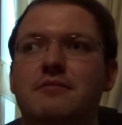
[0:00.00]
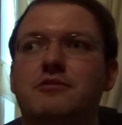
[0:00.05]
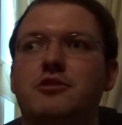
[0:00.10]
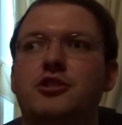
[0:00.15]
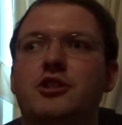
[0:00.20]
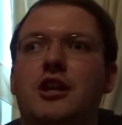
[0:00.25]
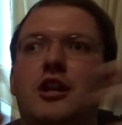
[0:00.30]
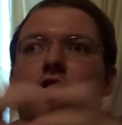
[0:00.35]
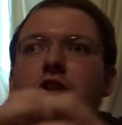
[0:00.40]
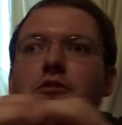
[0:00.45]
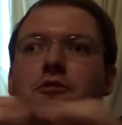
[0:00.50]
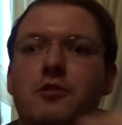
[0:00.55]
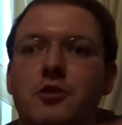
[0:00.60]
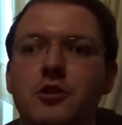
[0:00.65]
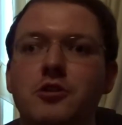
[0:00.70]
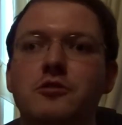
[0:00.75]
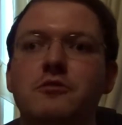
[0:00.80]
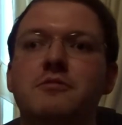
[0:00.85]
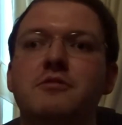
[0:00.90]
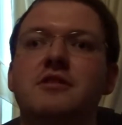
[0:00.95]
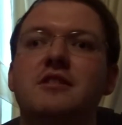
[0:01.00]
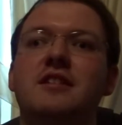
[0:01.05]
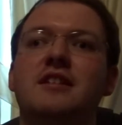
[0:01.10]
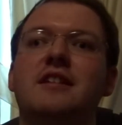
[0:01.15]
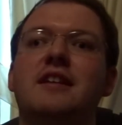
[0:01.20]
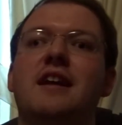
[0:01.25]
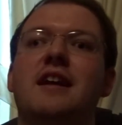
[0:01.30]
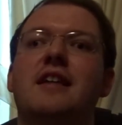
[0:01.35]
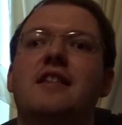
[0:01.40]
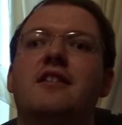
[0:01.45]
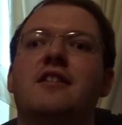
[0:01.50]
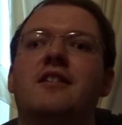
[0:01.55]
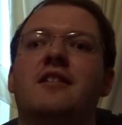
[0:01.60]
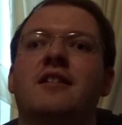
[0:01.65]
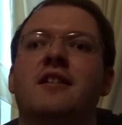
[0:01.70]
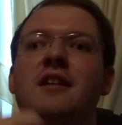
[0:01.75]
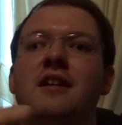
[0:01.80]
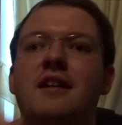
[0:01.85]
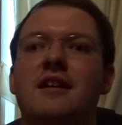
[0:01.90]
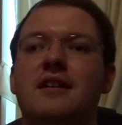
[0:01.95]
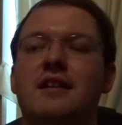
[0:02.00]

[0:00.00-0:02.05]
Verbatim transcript: share rooms together,